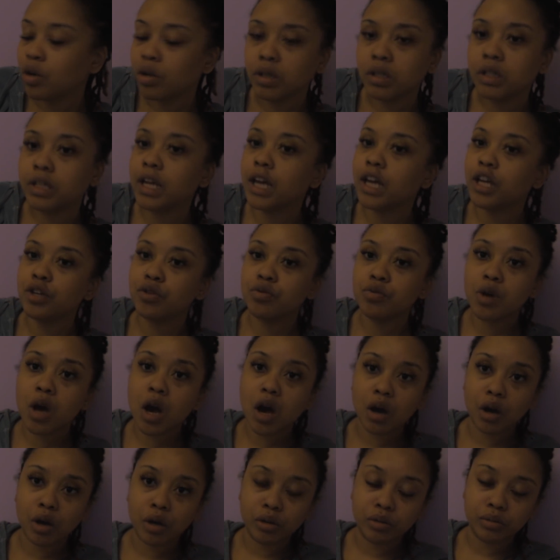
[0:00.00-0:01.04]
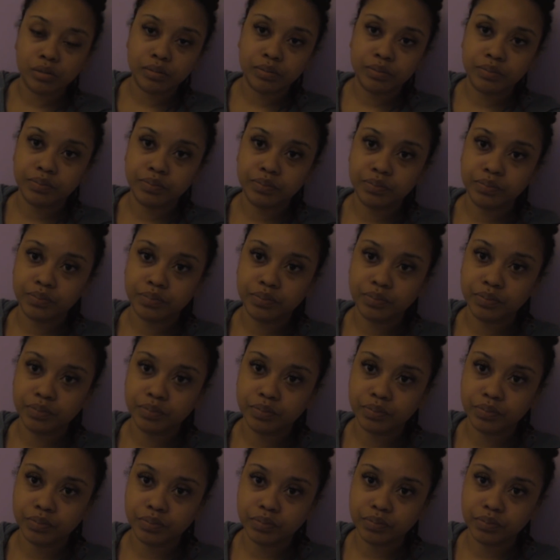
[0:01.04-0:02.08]
There you go.
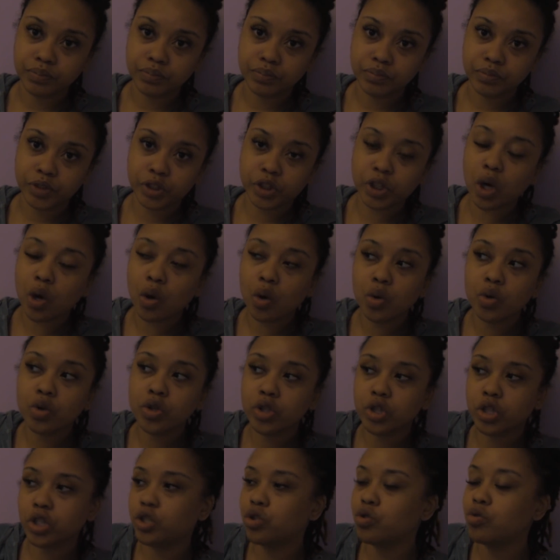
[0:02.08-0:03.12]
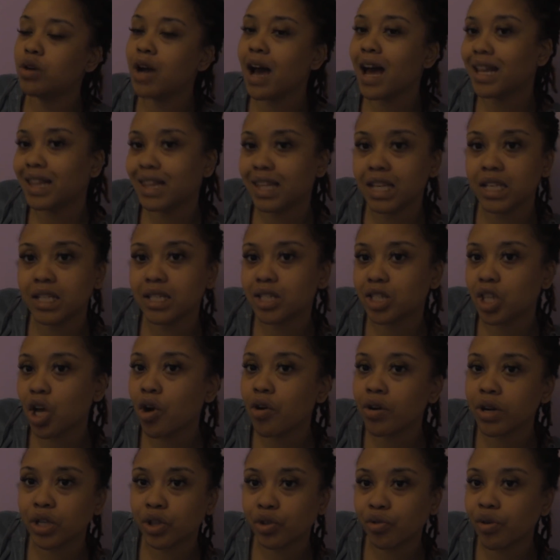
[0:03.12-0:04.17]
So you got these
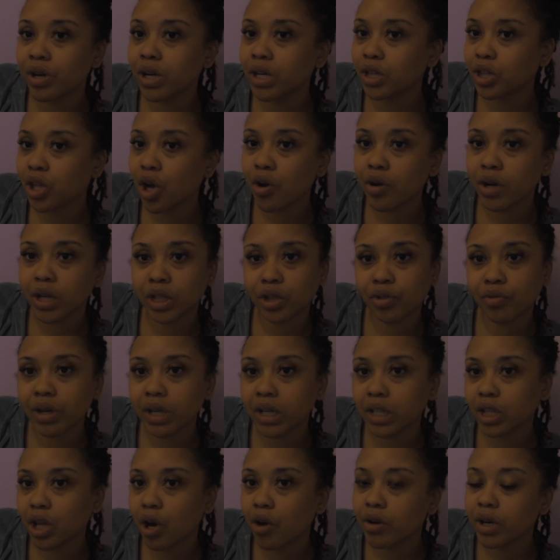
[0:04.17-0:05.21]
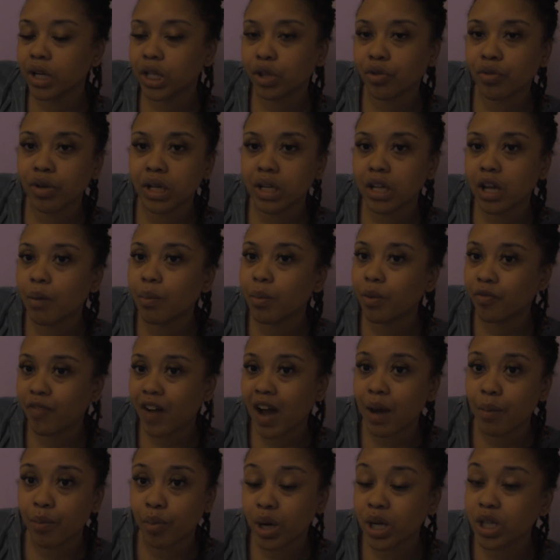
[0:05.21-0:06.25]
33, 33, 33 number
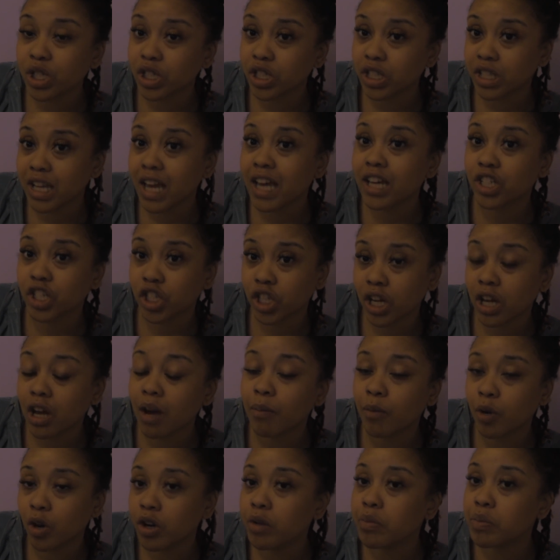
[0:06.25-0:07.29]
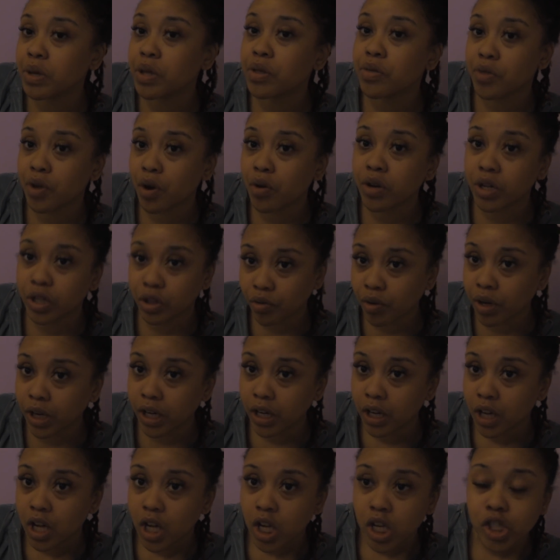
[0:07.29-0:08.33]
vibrations. Next year, I'm going to be
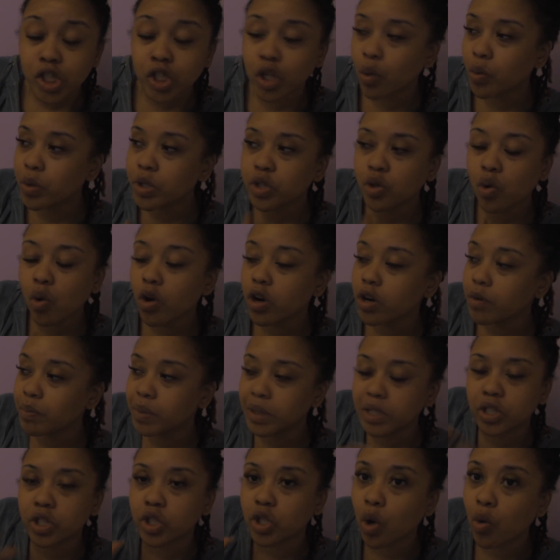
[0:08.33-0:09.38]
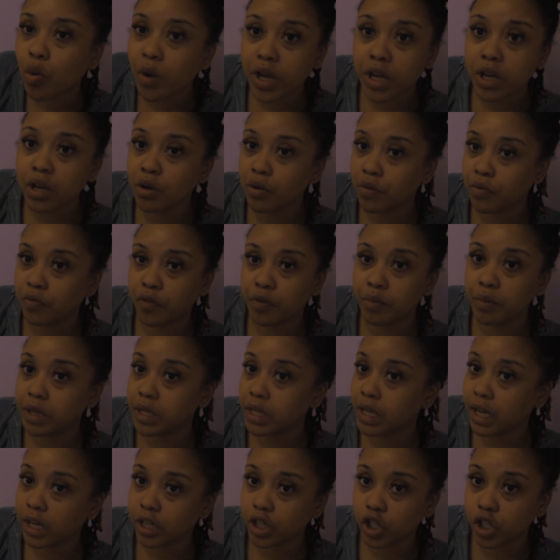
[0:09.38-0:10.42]
33. So it's going to be so ill for me
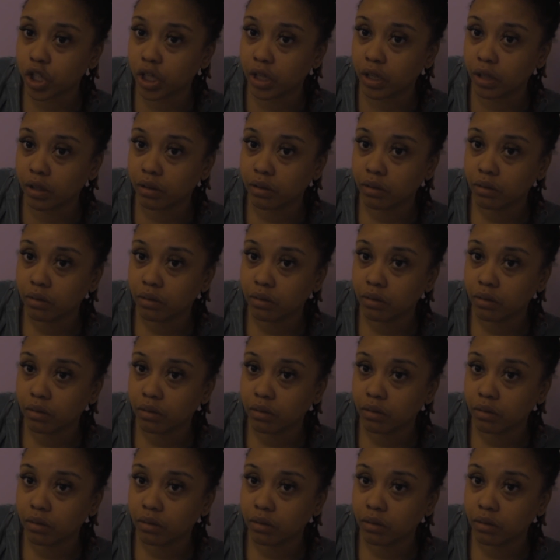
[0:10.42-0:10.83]
next year.